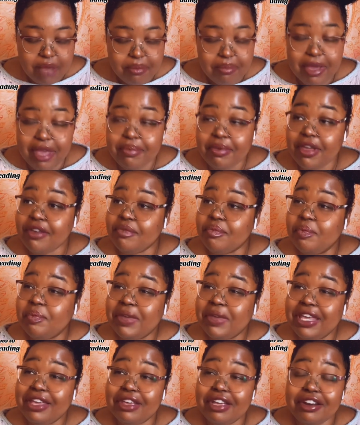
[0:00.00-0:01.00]
Maybe
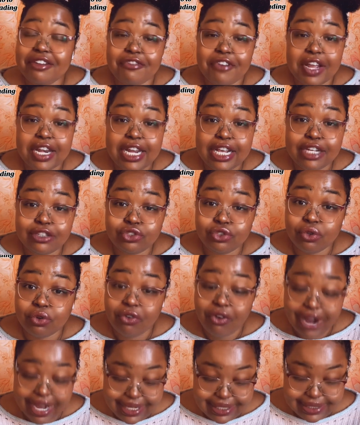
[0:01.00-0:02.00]
being in a financial
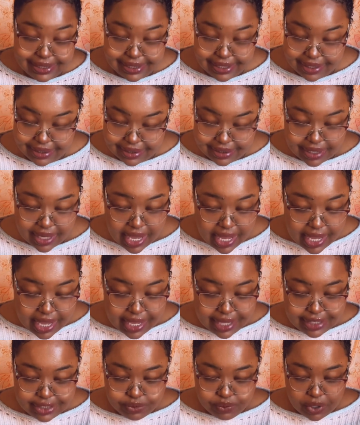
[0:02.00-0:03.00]
crisis
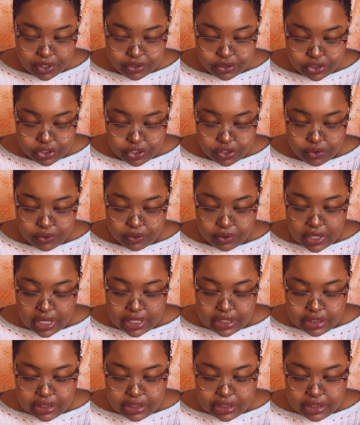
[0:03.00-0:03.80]
as well too.